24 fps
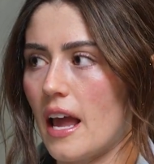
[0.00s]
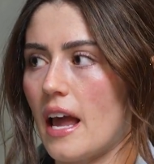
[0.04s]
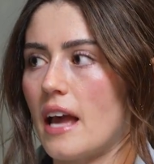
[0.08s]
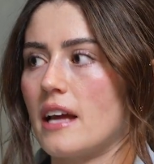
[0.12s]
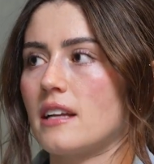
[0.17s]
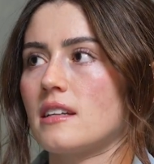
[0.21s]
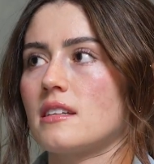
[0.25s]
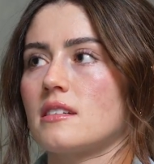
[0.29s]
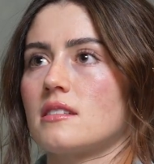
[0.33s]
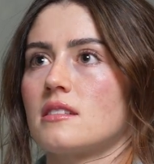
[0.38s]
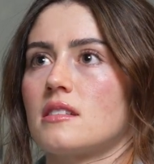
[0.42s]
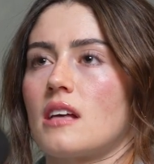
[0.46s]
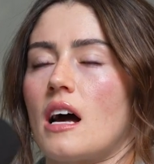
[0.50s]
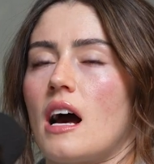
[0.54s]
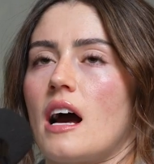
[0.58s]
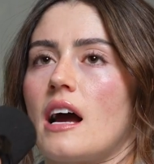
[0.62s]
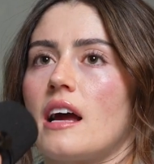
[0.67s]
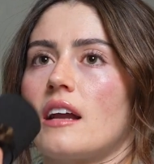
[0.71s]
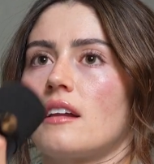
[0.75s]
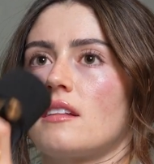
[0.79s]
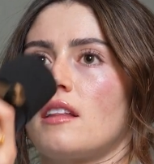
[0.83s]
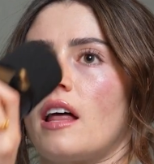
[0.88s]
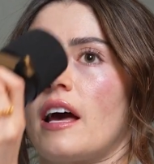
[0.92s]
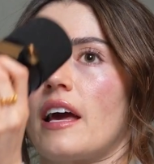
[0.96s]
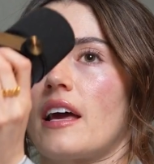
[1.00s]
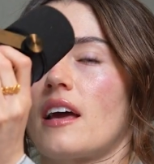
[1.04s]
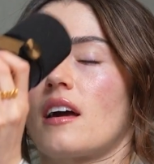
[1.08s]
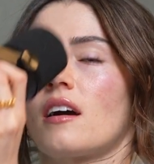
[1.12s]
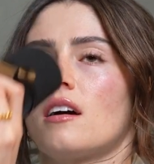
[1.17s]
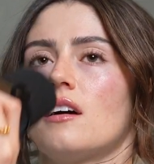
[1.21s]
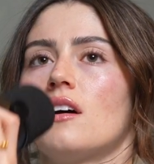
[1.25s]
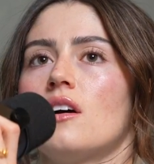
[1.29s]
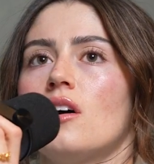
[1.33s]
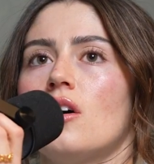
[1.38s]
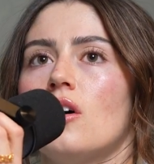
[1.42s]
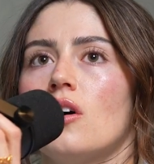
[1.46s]
and decide
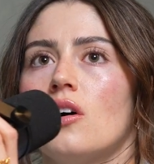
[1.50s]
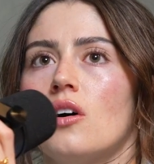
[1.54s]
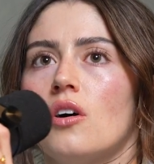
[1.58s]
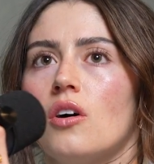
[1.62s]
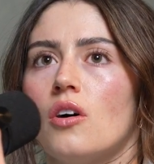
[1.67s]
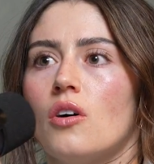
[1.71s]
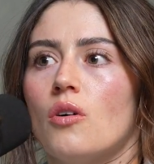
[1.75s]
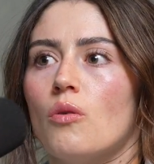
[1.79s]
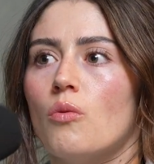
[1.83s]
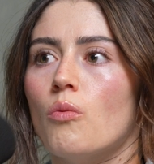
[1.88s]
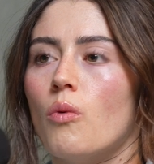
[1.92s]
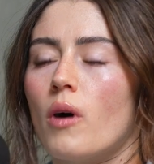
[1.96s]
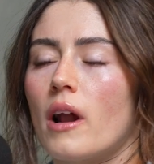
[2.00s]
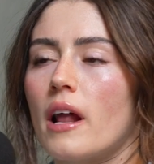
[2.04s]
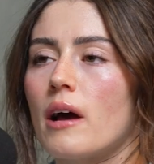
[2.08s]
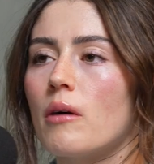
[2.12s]
what